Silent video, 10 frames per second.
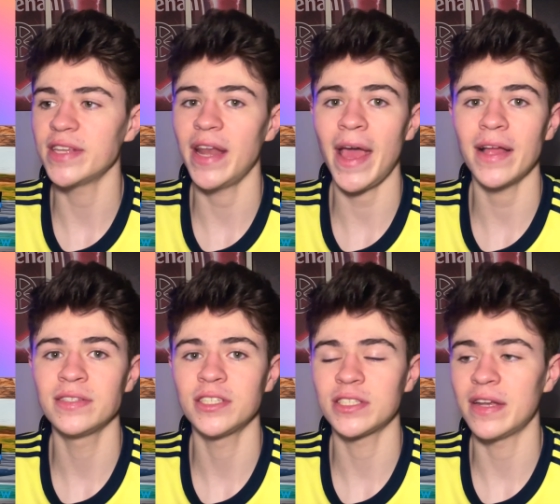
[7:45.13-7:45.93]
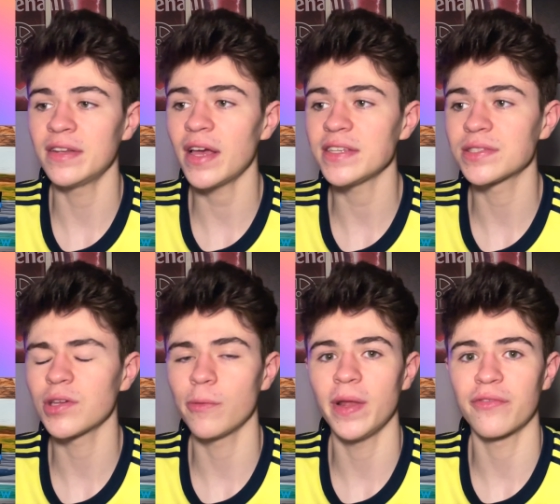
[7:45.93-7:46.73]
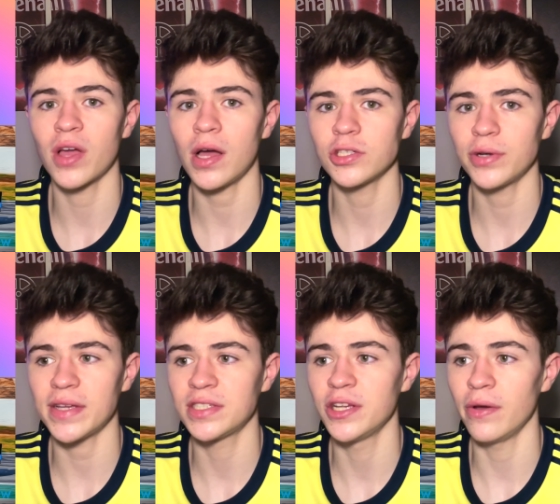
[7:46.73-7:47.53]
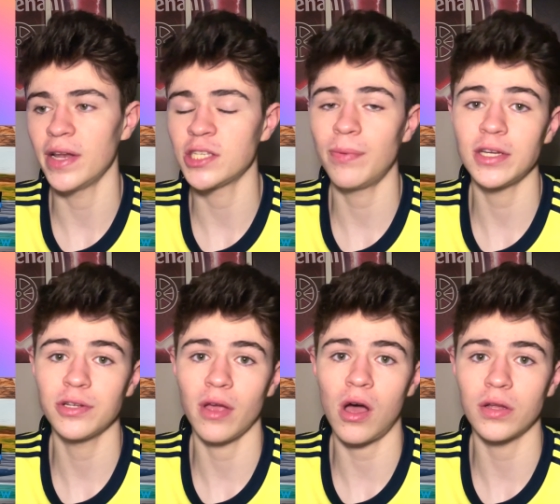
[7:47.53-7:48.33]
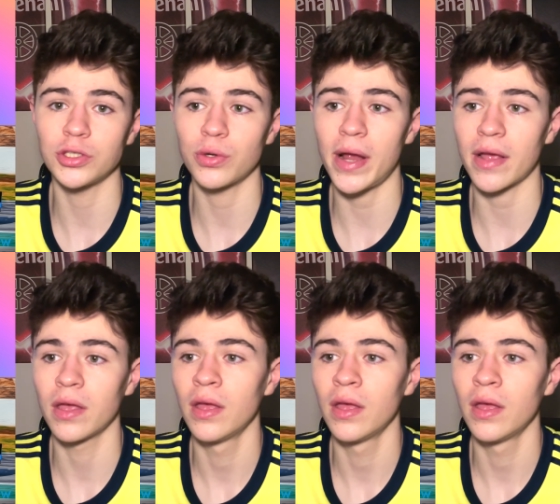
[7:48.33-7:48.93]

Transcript: It adds just a nice little bit of contrast to it, especially on track.